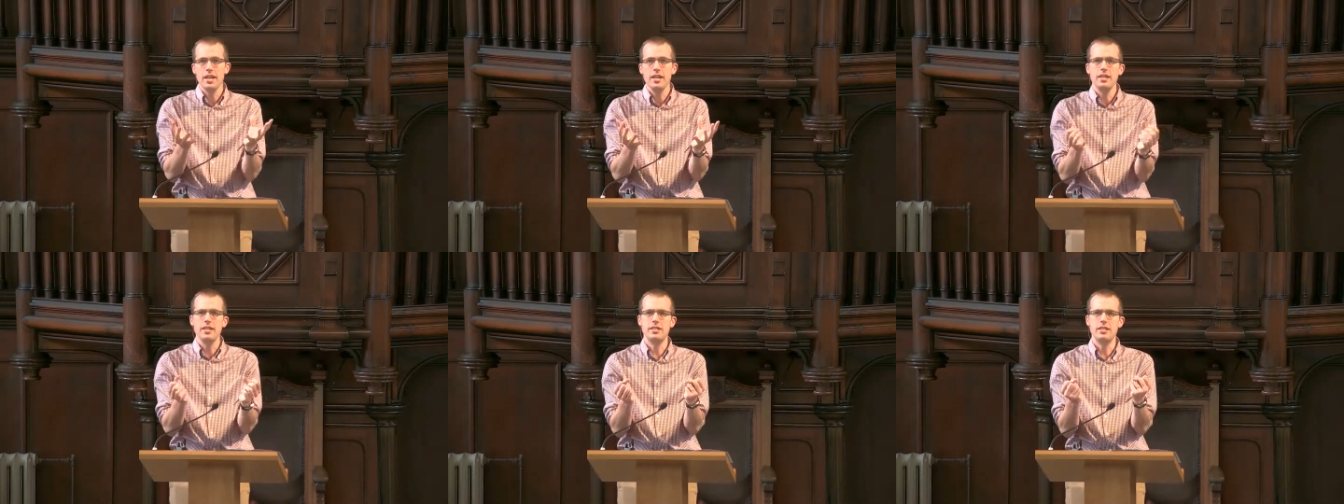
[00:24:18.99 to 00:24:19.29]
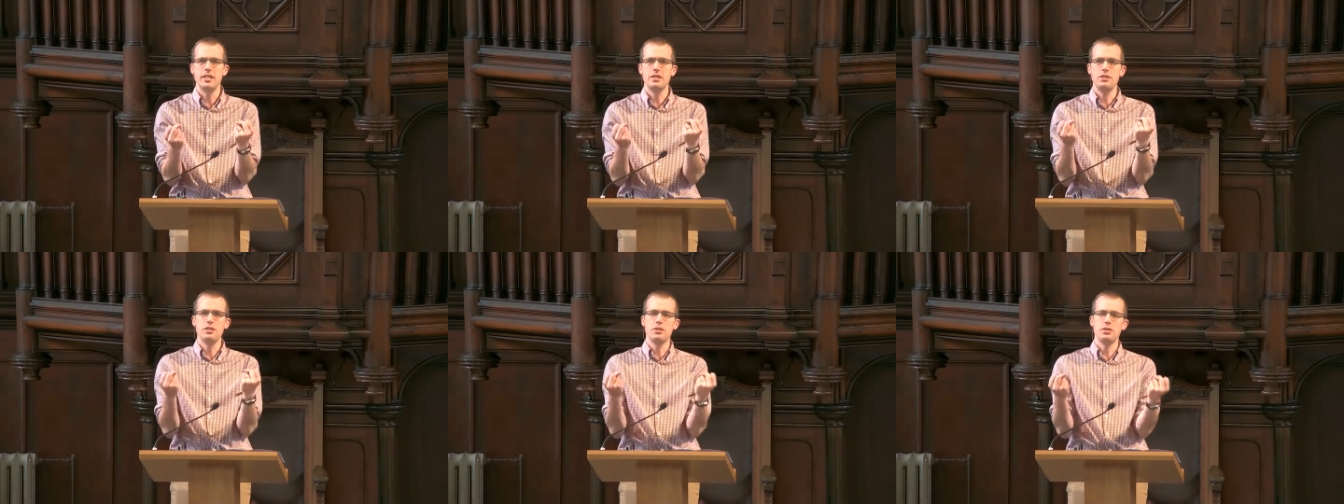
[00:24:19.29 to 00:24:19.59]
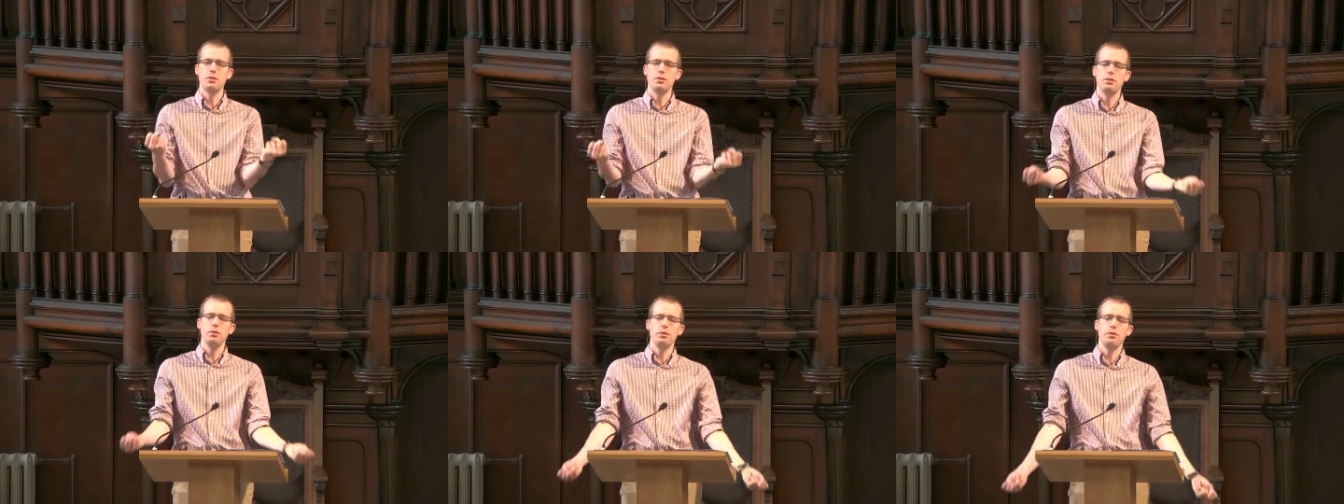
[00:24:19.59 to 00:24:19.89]
He says,
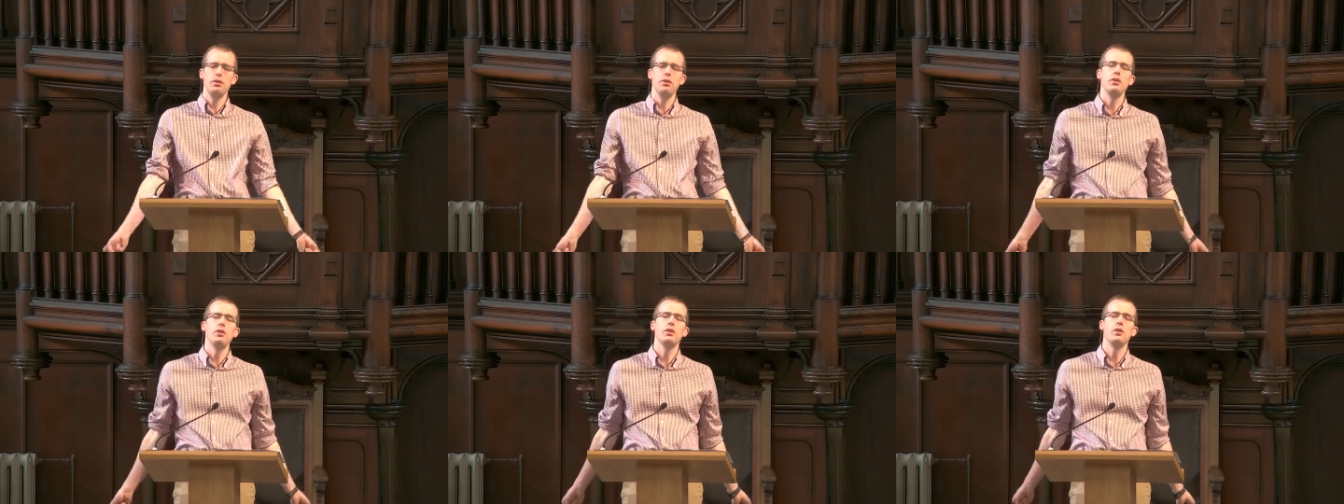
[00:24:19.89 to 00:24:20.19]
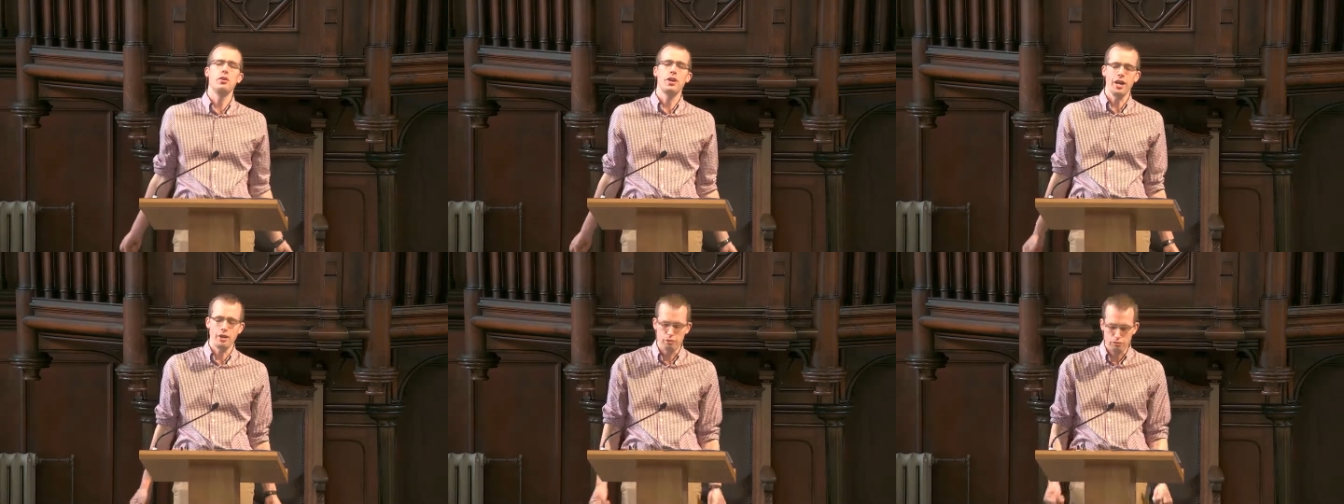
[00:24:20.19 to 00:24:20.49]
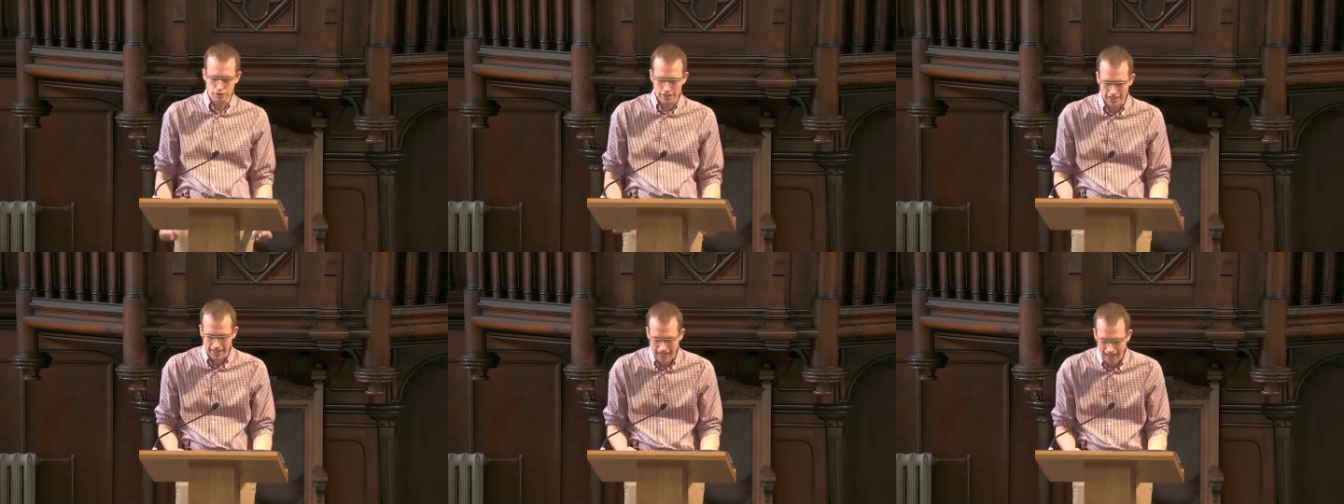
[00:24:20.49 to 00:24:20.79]
soul, you can
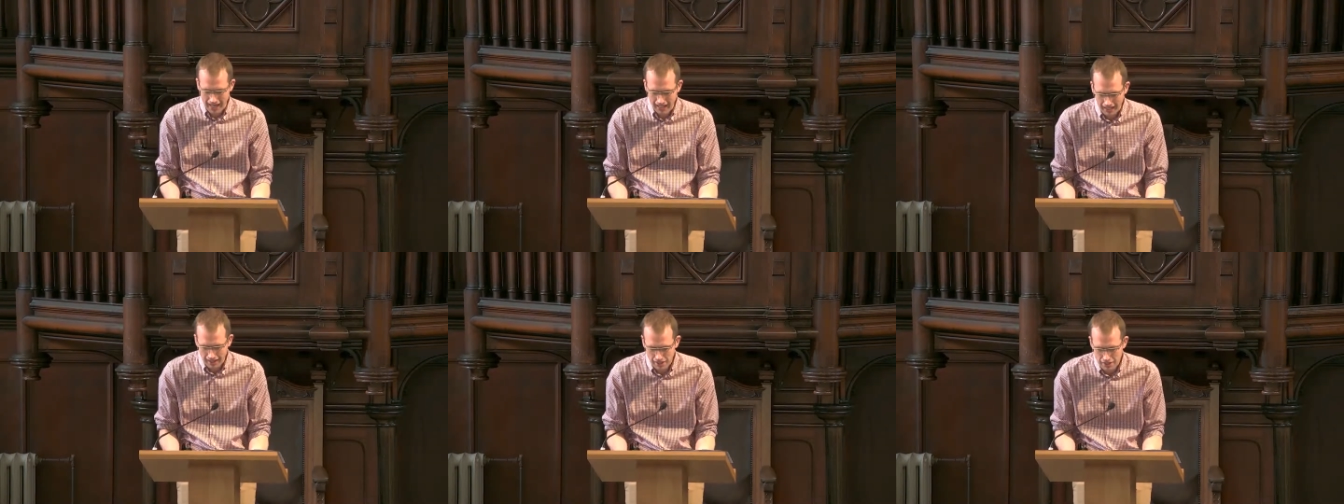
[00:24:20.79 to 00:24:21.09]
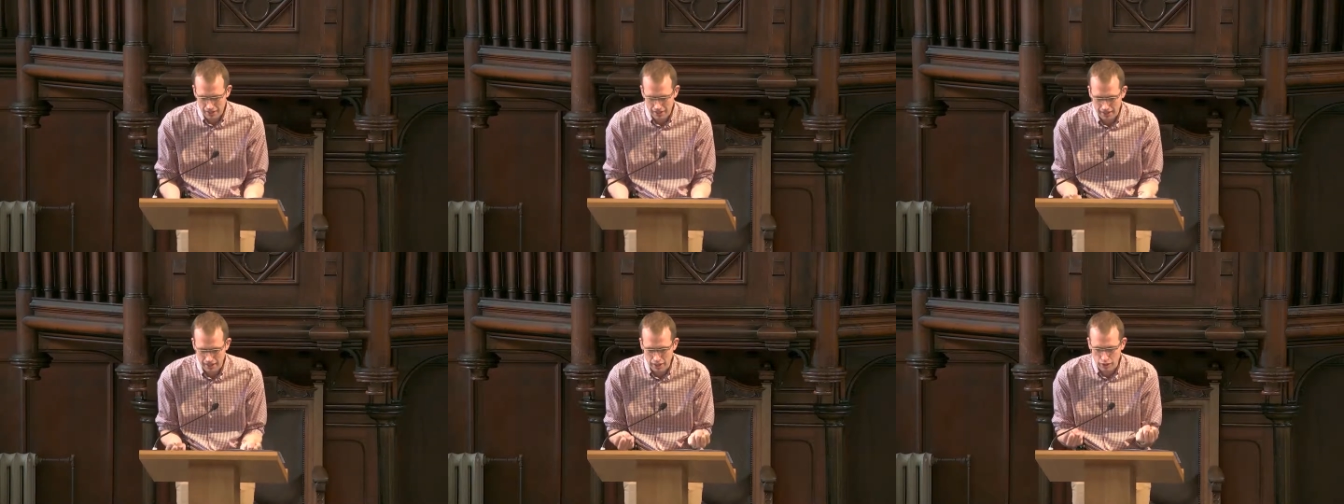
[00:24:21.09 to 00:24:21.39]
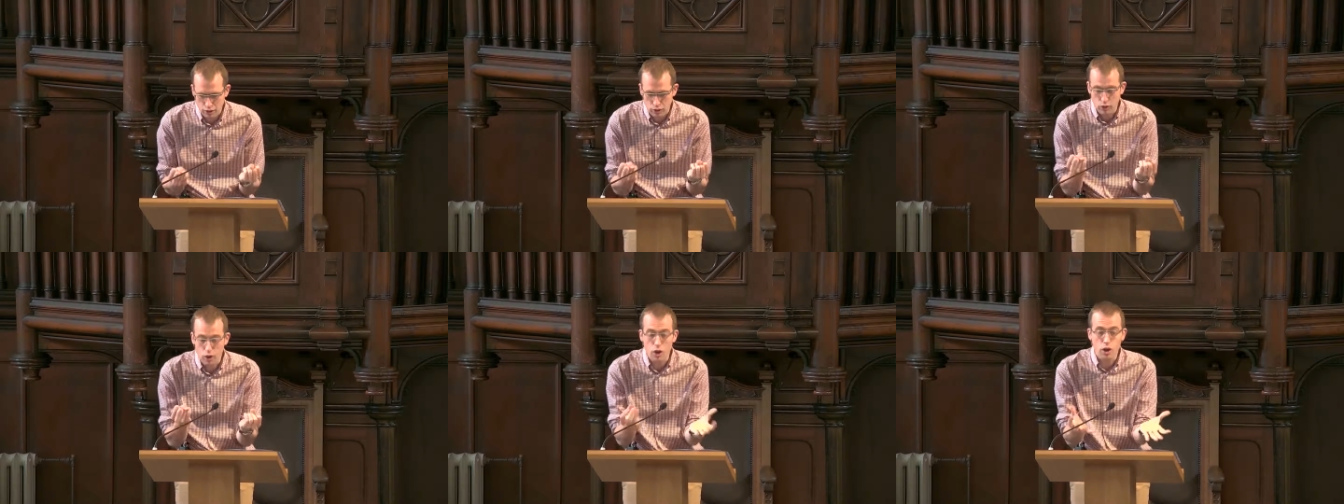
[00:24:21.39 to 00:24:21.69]
relax. And
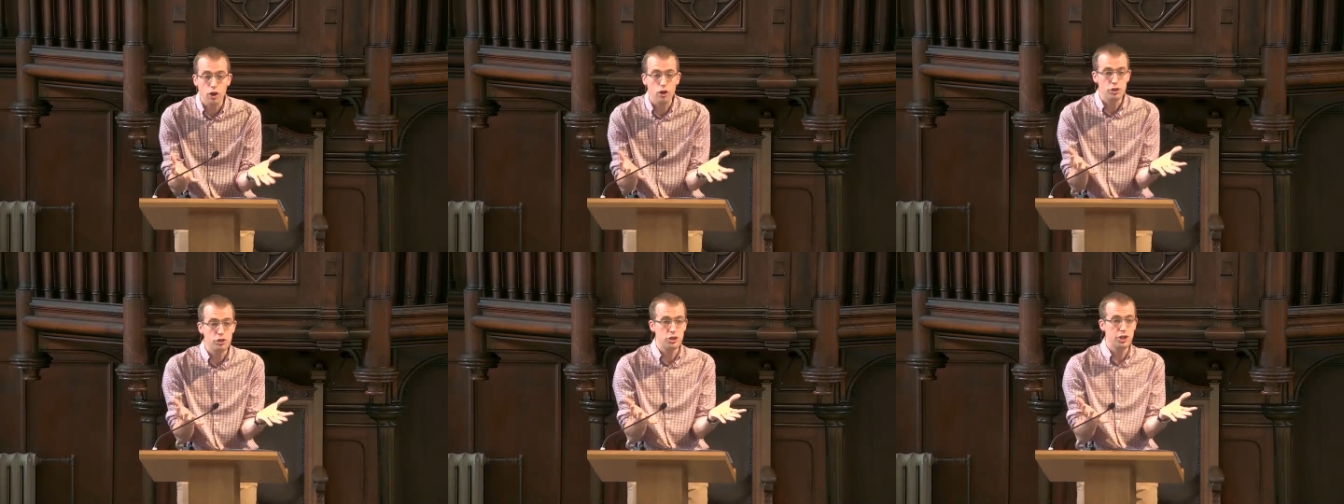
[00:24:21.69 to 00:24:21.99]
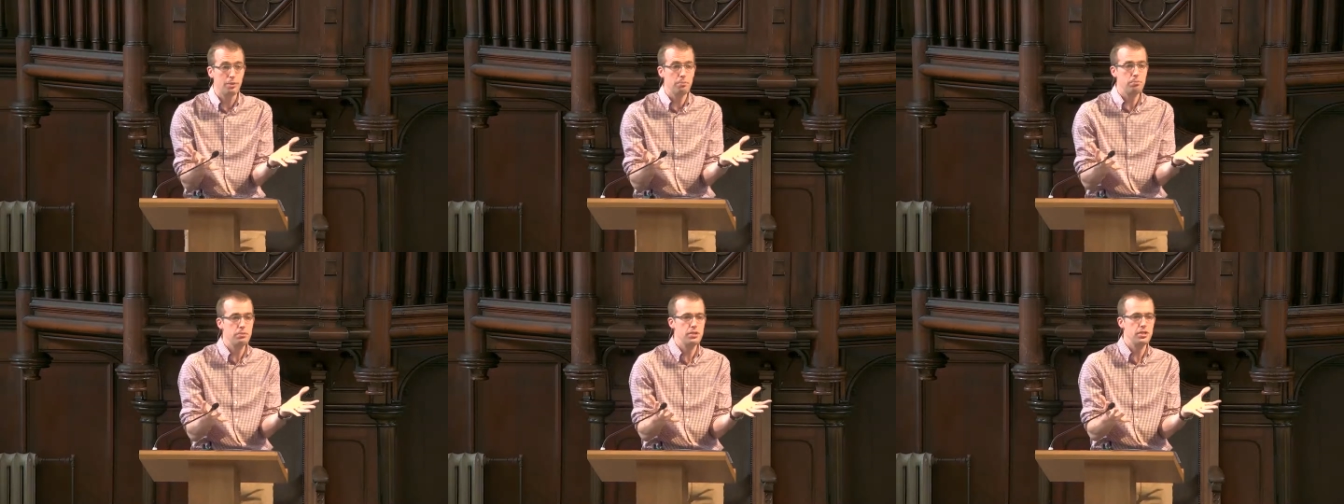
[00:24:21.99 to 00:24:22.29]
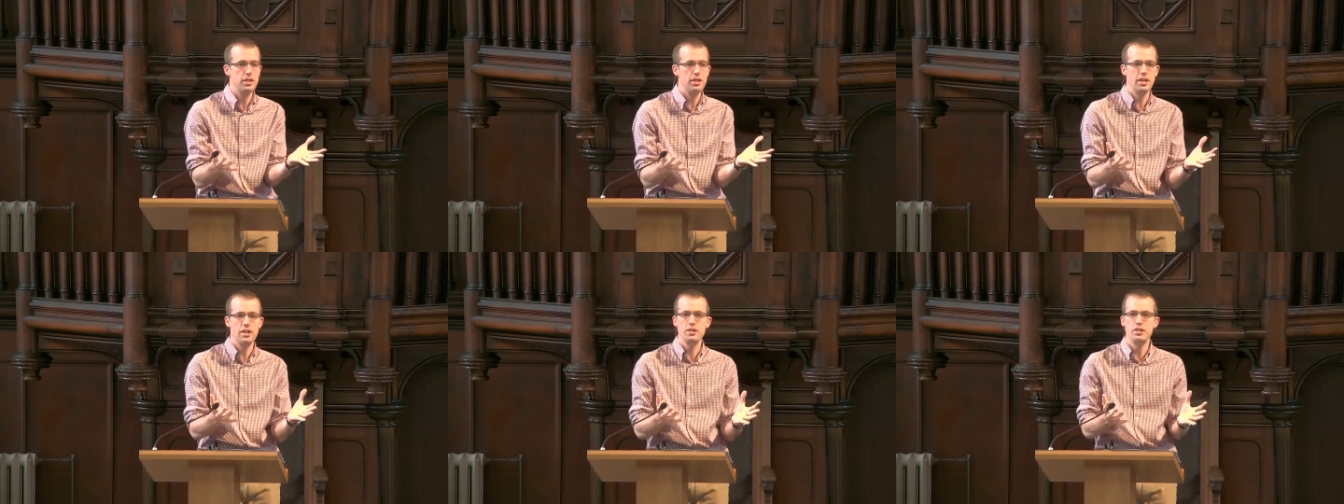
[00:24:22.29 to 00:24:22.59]
then God jumps
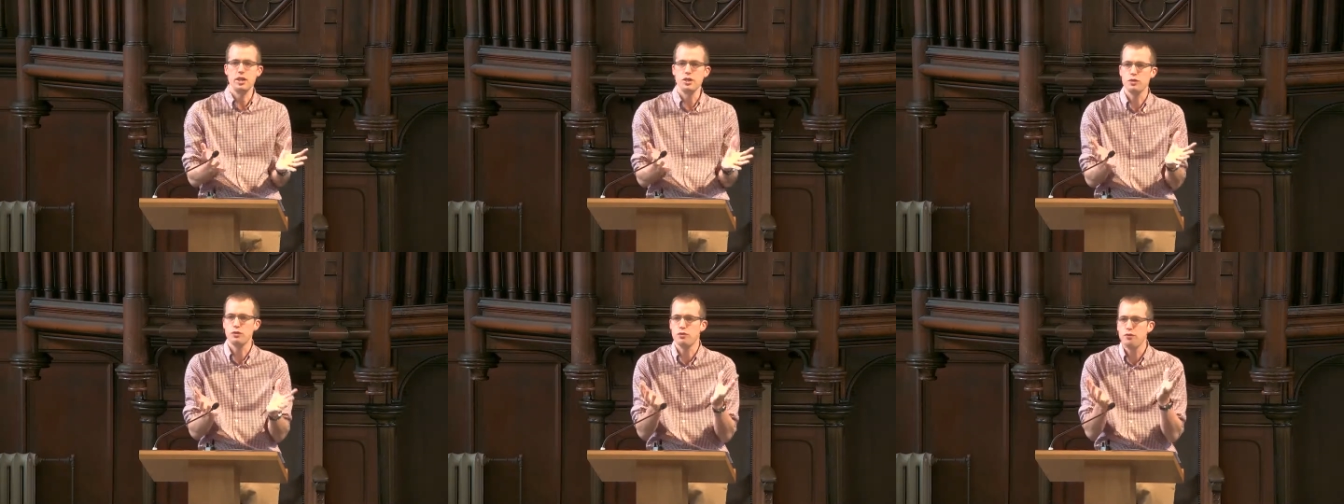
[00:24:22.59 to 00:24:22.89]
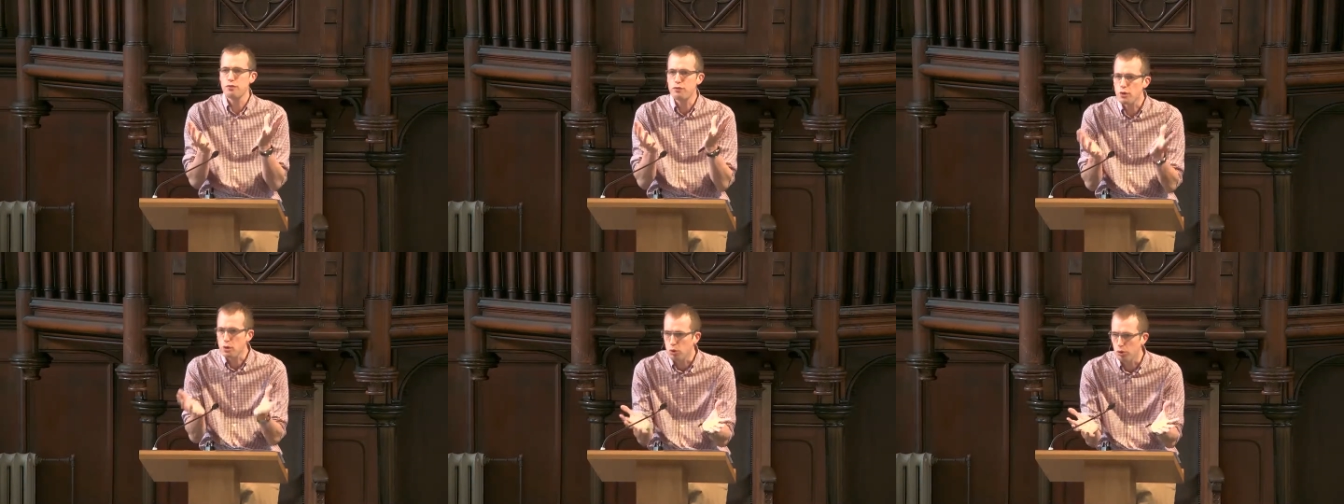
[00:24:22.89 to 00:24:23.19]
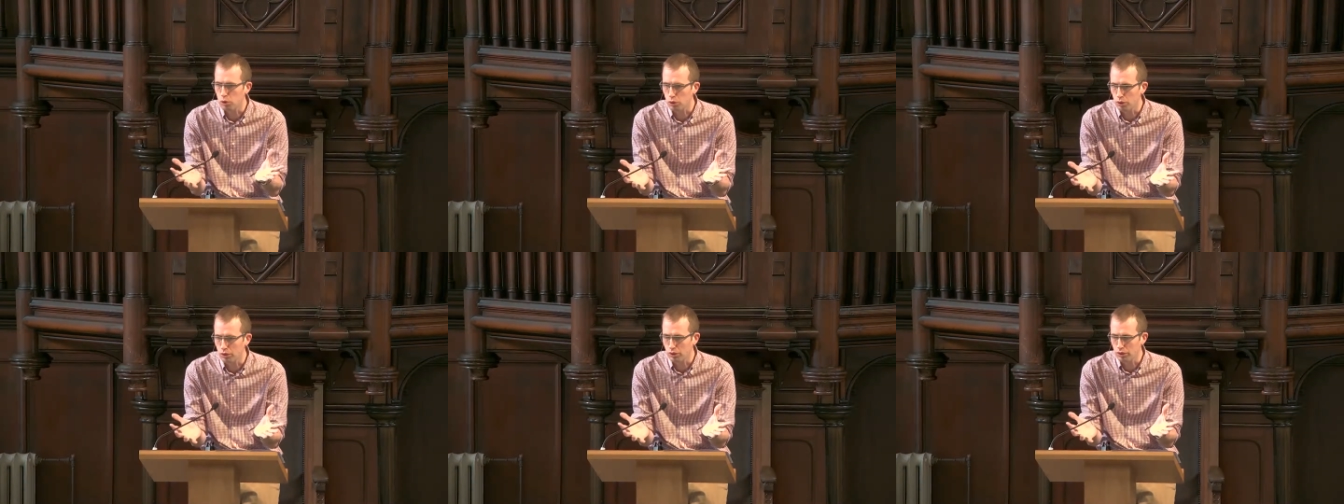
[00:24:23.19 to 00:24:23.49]
in and says,
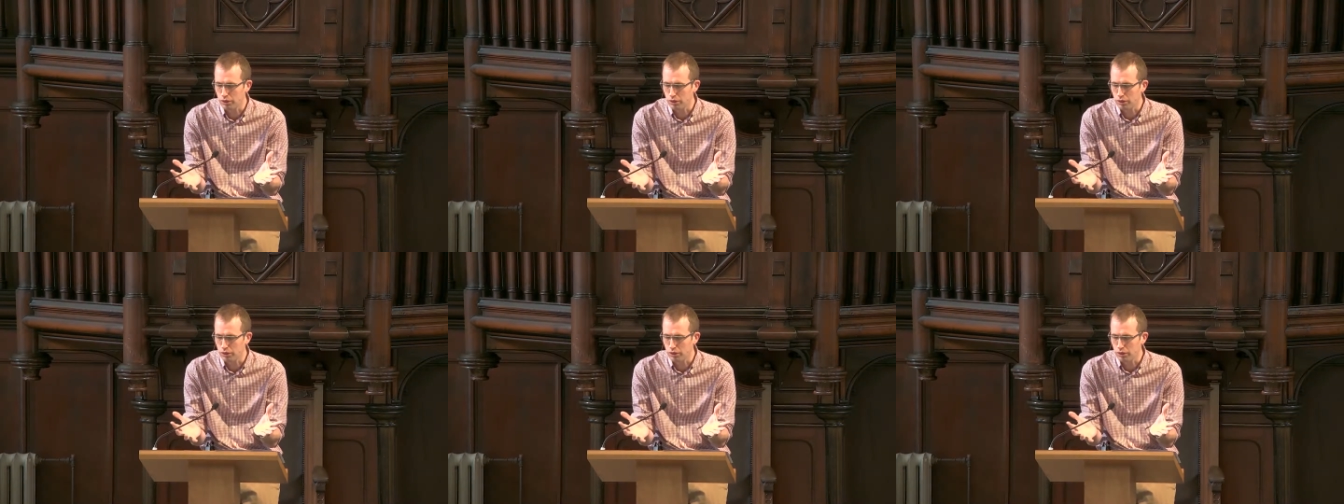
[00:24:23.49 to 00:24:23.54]
fool.